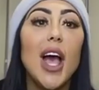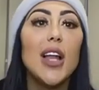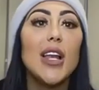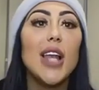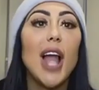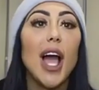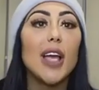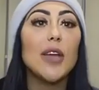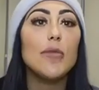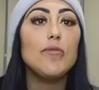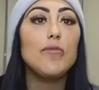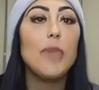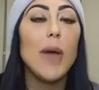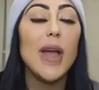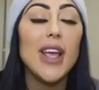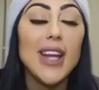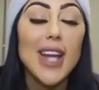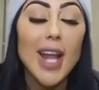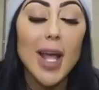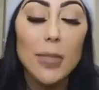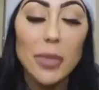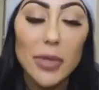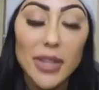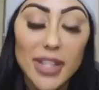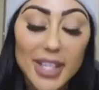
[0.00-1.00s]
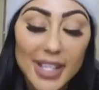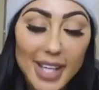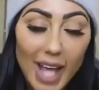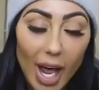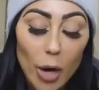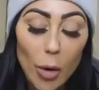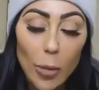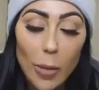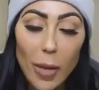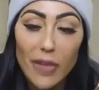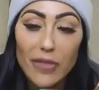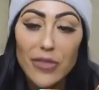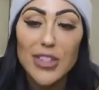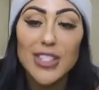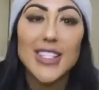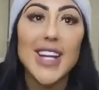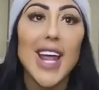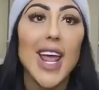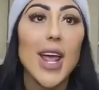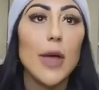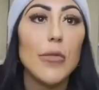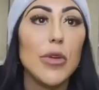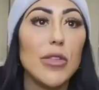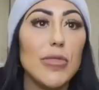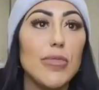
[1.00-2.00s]
Like being able to get up every
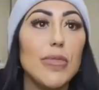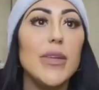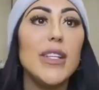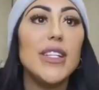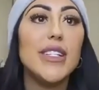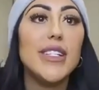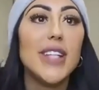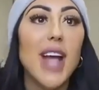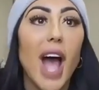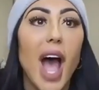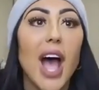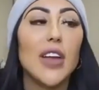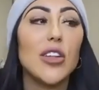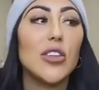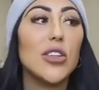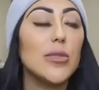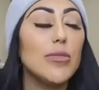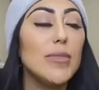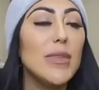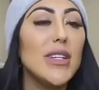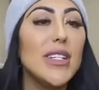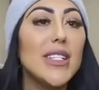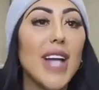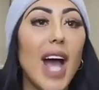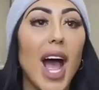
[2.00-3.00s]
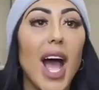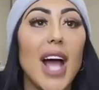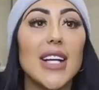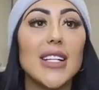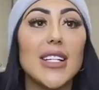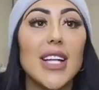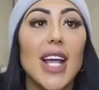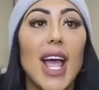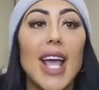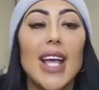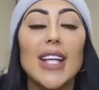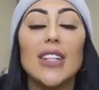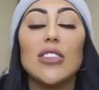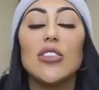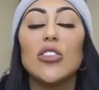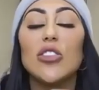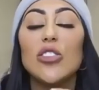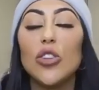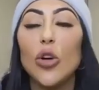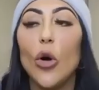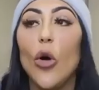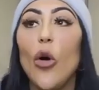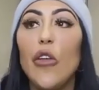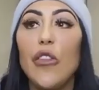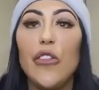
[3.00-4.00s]
day with me dad, because my dad is
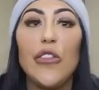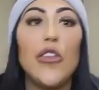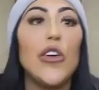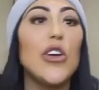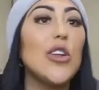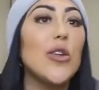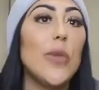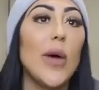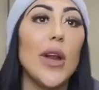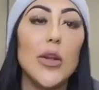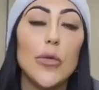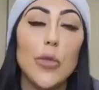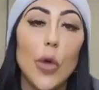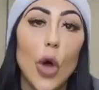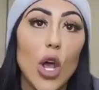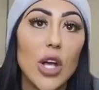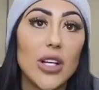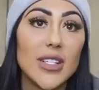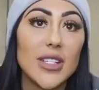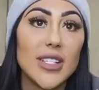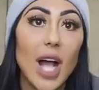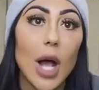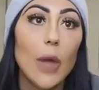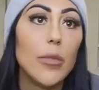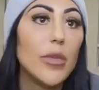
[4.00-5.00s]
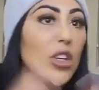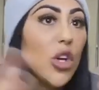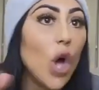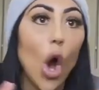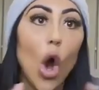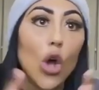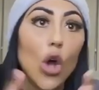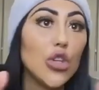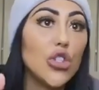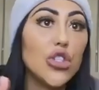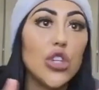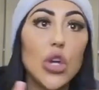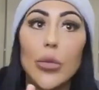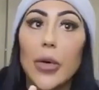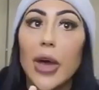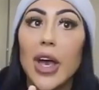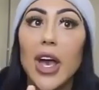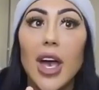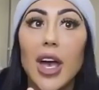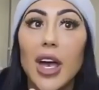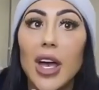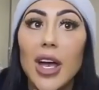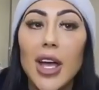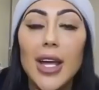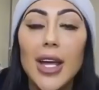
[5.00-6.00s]
so funny when he works out, he can't do
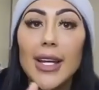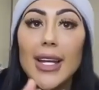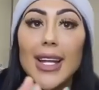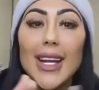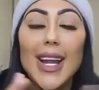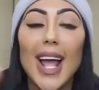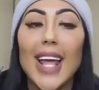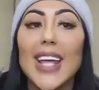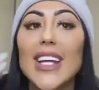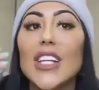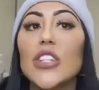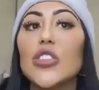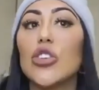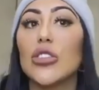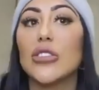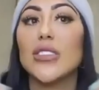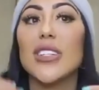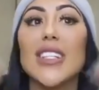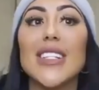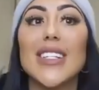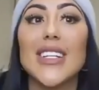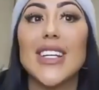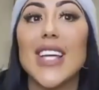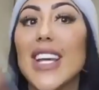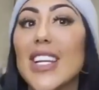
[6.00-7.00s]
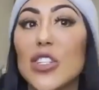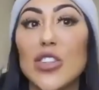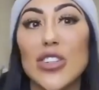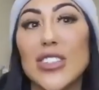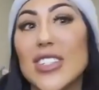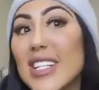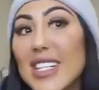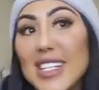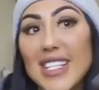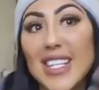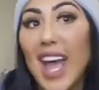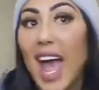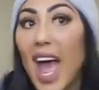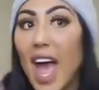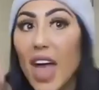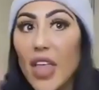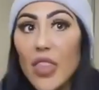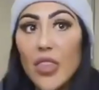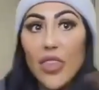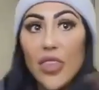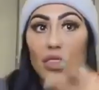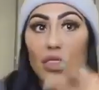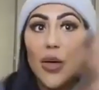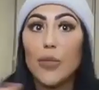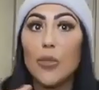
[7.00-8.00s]
it. Like he doesn't get
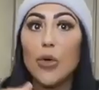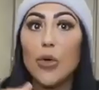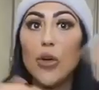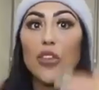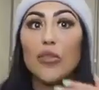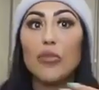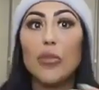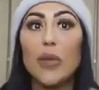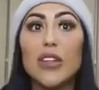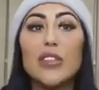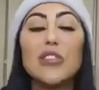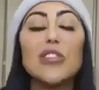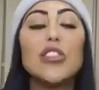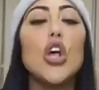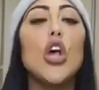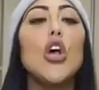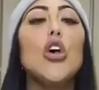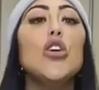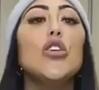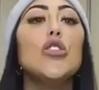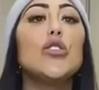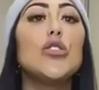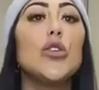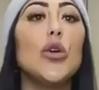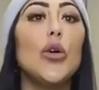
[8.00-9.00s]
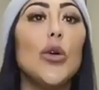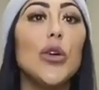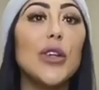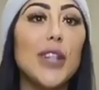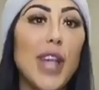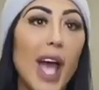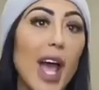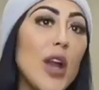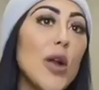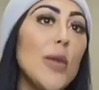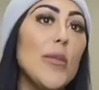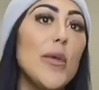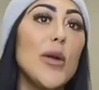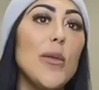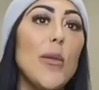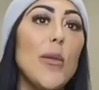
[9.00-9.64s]
the movements. So getting up in